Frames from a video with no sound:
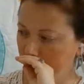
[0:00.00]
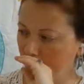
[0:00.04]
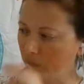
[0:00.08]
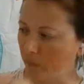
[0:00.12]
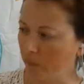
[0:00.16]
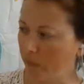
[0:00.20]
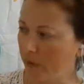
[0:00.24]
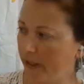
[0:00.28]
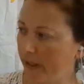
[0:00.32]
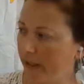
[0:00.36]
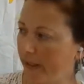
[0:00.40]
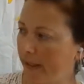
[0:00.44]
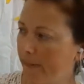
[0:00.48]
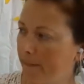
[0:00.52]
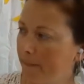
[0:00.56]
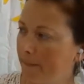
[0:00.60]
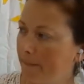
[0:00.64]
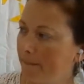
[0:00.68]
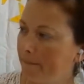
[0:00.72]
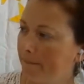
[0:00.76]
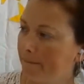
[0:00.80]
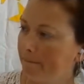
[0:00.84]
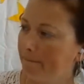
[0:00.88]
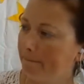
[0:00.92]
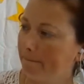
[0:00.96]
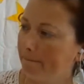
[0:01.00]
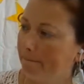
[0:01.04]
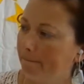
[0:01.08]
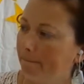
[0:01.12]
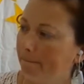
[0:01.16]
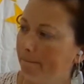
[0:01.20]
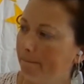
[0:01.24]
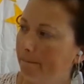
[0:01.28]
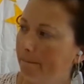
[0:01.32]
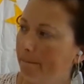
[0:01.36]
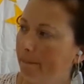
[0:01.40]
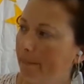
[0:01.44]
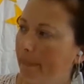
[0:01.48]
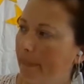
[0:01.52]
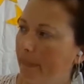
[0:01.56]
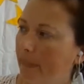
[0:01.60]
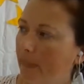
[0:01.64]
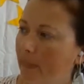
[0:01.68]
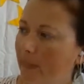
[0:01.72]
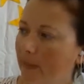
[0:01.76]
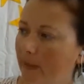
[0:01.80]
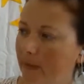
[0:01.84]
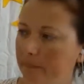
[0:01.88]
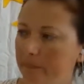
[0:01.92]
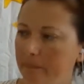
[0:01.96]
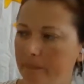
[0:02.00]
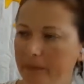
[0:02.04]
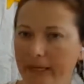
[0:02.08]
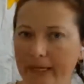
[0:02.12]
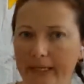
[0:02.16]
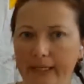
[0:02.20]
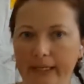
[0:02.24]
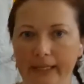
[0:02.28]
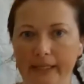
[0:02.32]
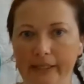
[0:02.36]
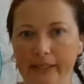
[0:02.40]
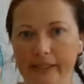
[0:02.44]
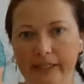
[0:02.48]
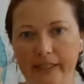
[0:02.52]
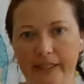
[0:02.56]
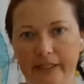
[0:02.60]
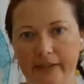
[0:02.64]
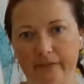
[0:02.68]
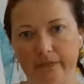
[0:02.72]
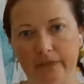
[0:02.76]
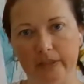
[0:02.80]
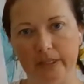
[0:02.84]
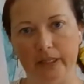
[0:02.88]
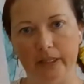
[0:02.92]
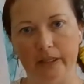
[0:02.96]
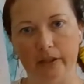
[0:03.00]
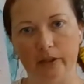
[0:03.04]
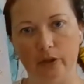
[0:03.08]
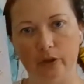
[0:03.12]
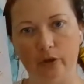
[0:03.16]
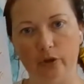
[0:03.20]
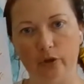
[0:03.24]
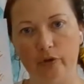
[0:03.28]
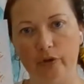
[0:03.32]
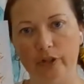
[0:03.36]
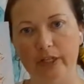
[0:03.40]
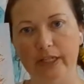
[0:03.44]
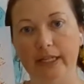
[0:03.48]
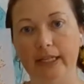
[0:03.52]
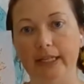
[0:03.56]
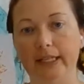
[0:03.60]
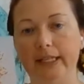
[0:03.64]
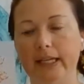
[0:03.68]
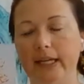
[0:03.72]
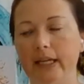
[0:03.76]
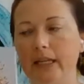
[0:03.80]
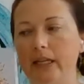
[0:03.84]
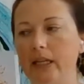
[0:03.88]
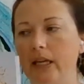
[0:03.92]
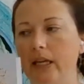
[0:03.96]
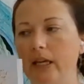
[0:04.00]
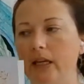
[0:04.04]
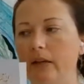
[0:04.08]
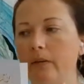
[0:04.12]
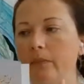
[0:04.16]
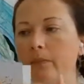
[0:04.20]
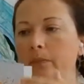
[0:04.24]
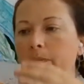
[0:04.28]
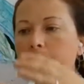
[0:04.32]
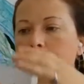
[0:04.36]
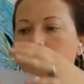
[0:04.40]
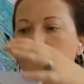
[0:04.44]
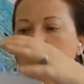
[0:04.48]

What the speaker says: we made leaves in our trees. And then